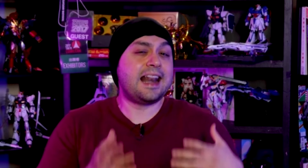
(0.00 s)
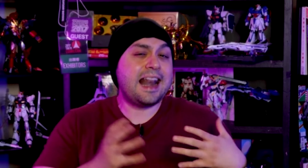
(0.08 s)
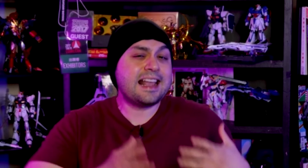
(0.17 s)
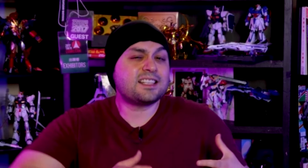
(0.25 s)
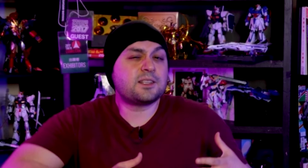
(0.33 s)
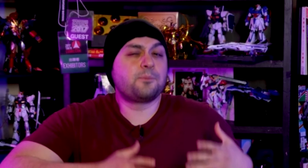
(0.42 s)

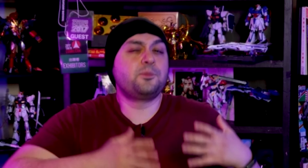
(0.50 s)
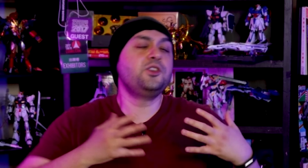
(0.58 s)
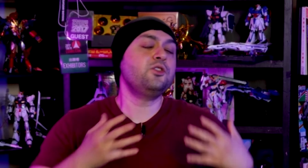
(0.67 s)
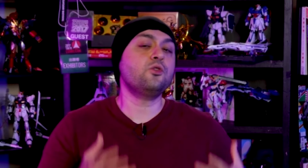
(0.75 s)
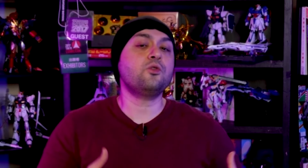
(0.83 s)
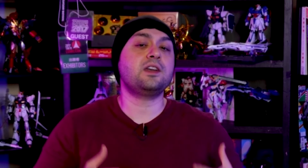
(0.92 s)
last
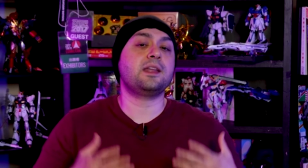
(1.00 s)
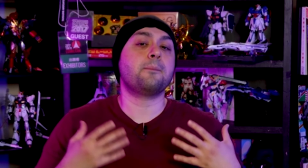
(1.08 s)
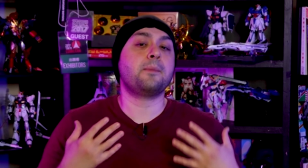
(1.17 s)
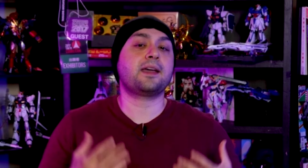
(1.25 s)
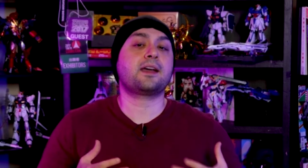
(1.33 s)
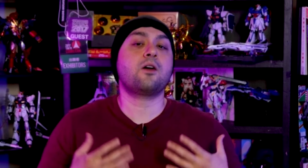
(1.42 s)
purely
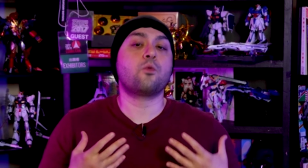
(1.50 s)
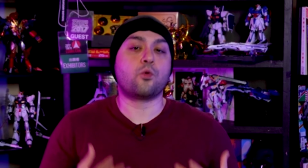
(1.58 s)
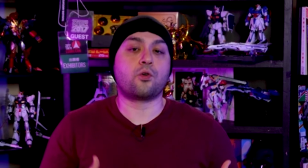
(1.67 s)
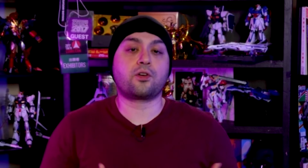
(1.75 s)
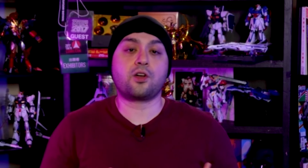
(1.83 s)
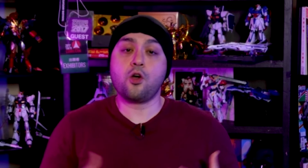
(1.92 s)
mecha
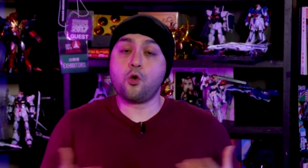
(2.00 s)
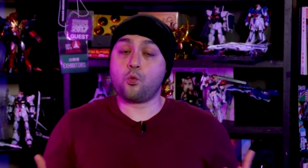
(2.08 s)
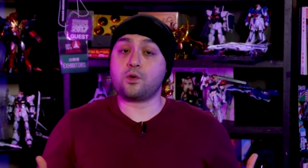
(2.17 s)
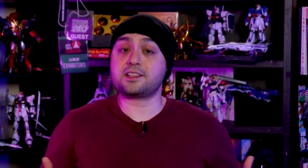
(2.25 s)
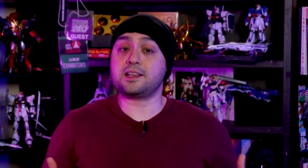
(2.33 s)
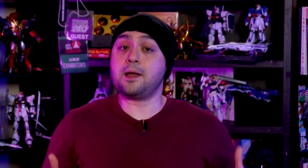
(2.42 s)
work
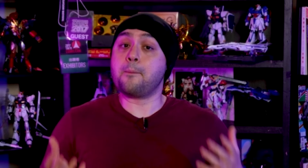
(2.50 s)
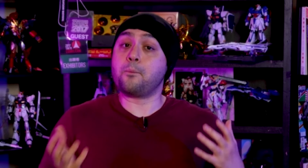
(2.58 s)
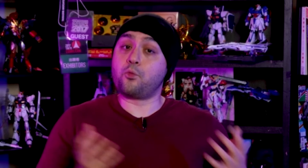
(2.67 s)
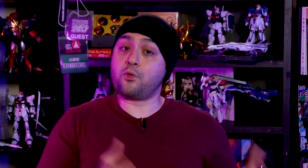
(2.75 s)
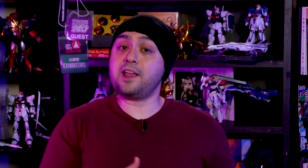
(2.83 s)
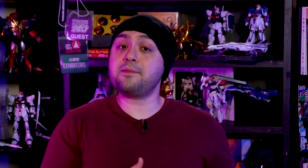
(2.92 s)
was
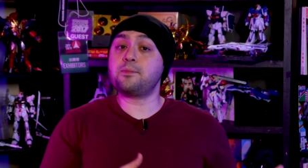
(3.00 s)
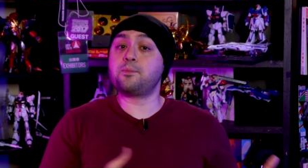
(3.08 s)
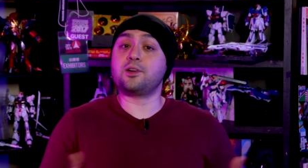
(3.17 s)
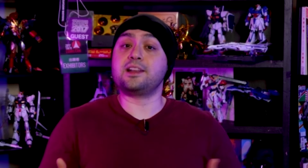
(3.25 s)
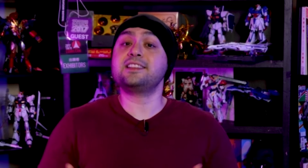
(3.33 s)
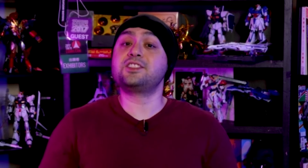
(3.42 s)
Brave
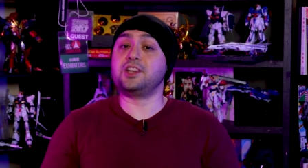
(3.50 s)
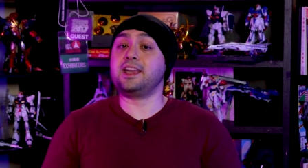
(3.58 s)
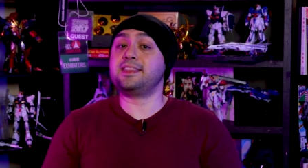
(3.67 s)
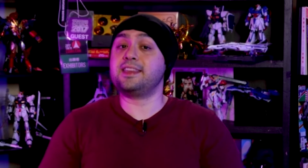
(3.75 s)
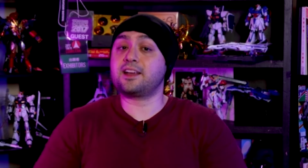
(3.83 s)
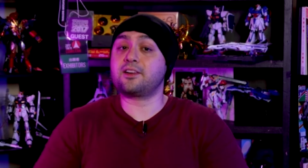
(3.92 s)
Police
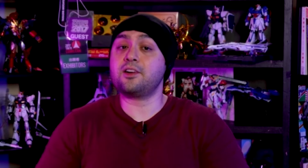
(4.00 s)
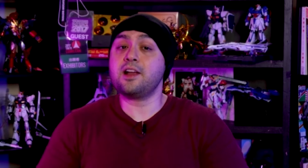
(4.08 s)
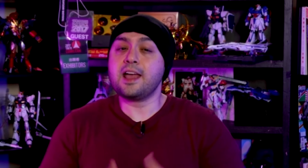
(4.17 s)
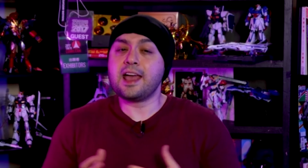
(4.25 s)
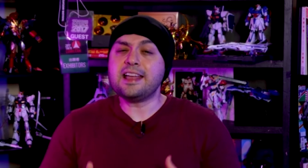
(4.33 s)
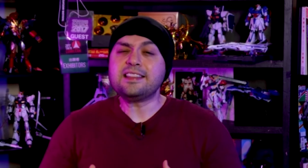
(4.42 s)
Jay Decker
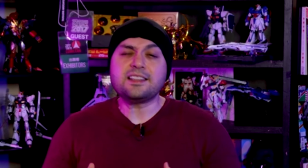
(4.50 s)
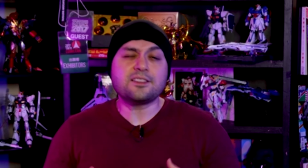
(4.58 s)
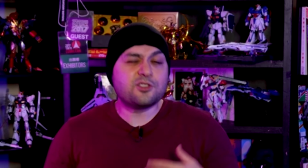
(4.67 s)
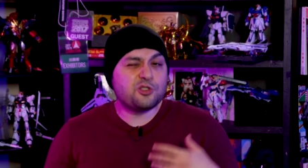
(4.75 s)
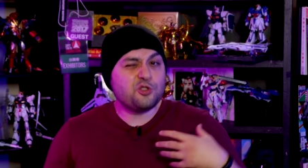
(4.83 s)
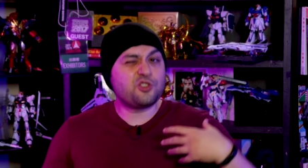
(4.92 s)
and,
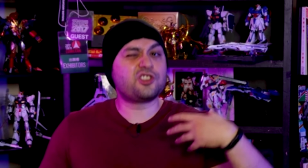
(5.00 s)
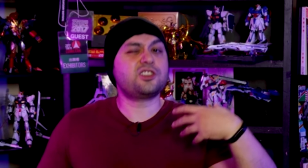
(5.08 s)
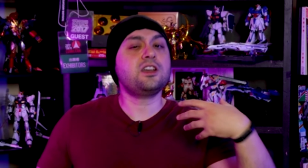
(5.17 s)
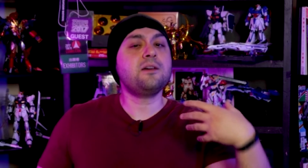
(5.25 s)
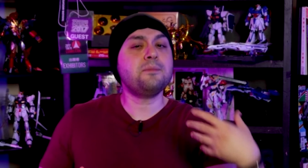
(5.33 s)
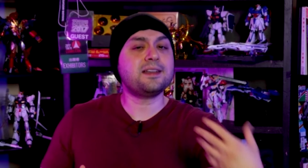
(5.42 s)
to
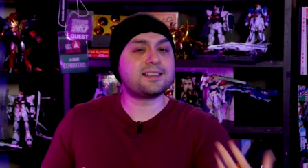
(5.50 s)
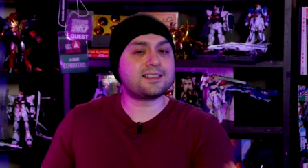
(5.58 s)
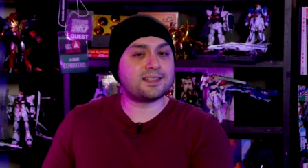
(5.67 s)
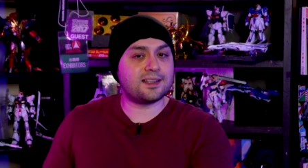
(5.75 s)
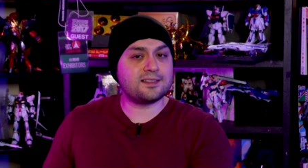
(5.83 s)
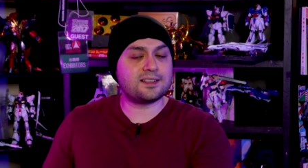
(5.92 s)
some
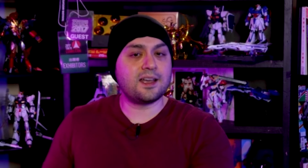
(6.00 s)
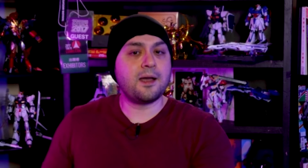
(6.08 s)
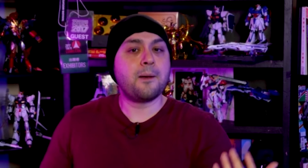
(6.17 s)
extent,